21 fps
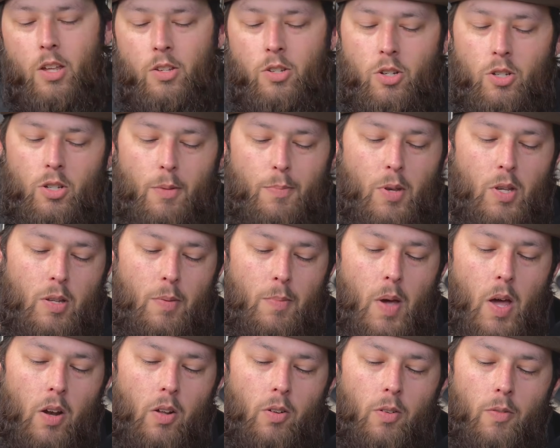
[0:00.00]
It's just a piece of
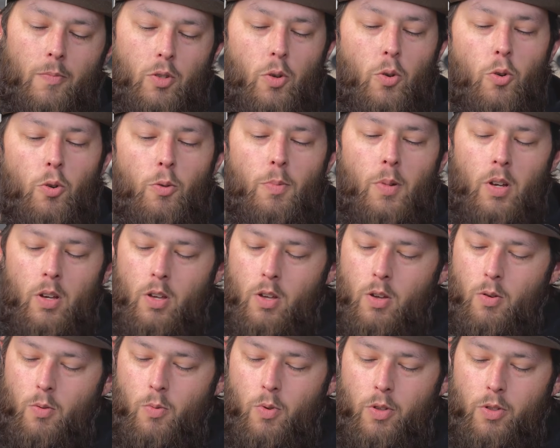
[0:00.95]
metal tube
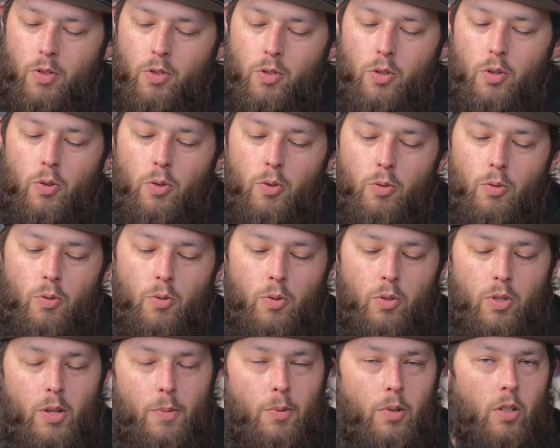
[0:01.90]
with
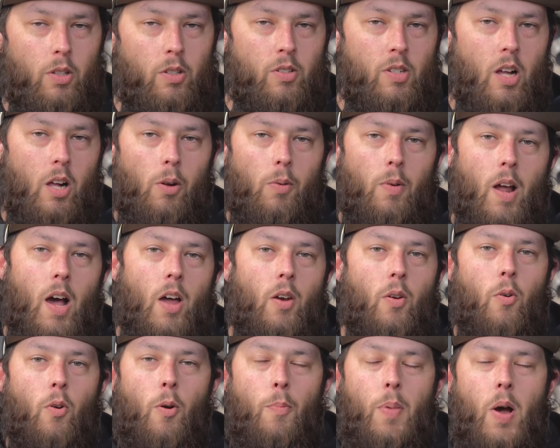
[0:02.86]
2 typically Delron
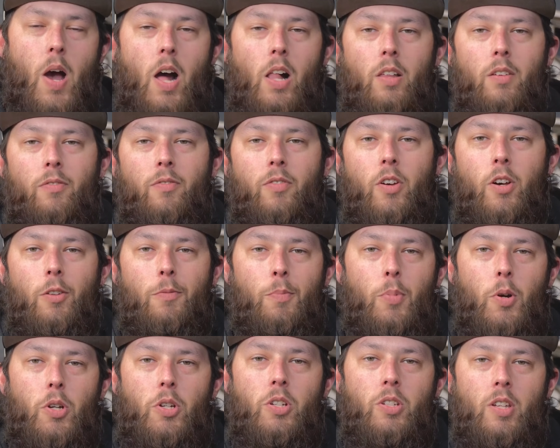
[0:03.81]
or poly filled
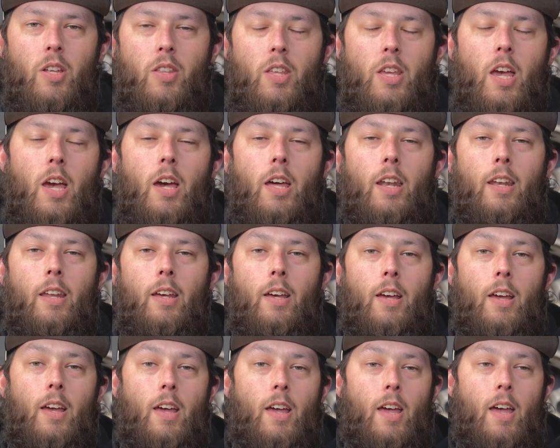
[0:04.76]
bushings on the end,
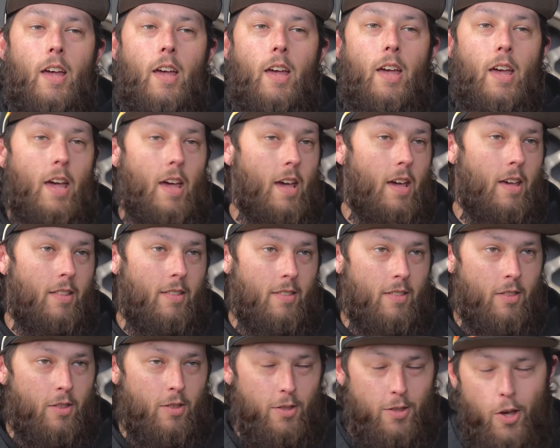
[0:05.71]

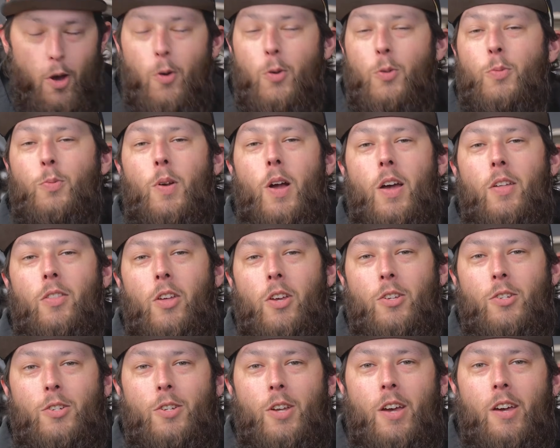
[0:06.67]
and those ride
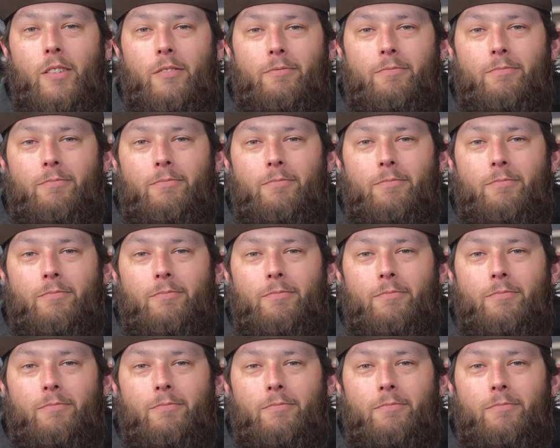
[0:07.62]
like shit.